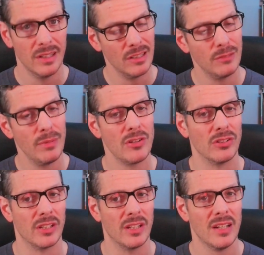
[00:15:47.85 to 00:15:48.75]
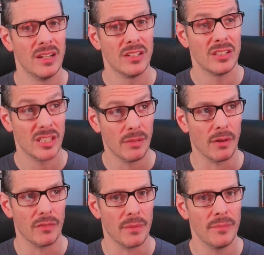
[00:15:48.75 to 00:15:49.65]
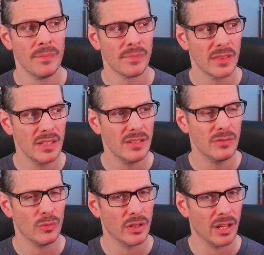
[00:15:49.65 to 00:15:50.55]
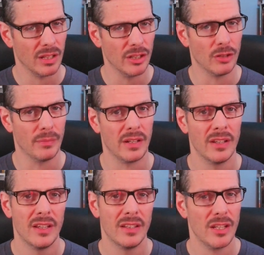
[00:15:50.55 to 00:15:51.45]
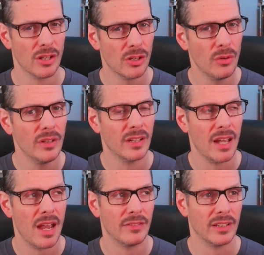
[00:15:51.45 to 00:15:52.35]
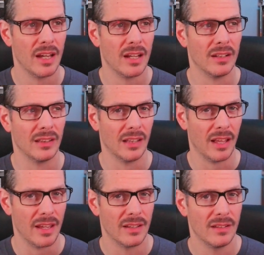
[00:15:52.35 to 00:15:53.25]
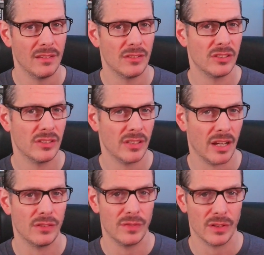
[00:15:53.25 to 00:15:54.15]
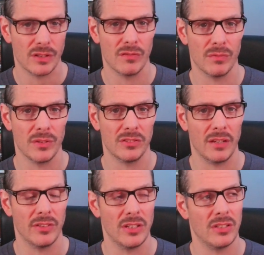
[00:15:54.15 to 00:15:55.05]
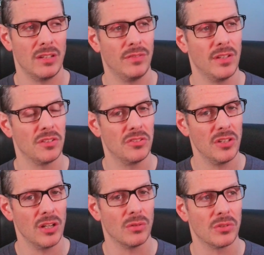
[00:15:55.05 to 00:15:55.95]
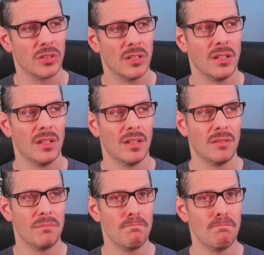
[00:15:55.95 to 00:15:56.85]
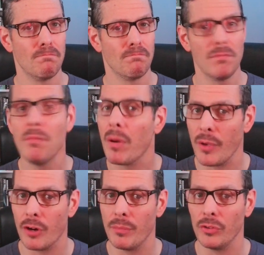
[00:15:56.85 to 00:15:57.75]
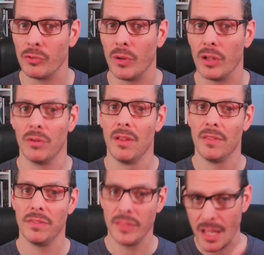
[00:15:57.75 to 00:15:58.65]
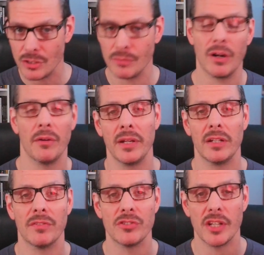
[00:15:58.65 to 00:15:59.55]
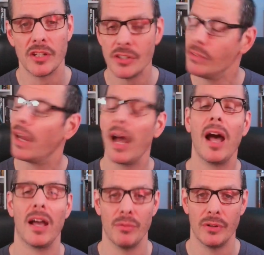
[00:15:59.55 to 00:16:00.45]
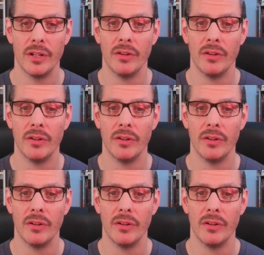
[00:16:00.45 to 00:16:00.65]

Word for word: especially some of them, this is one a little bit, that you're going to have to kind of like science fiction from the 70s. If you don't, it might be a hard pill to swallow. That should probably be in a different section. I put it here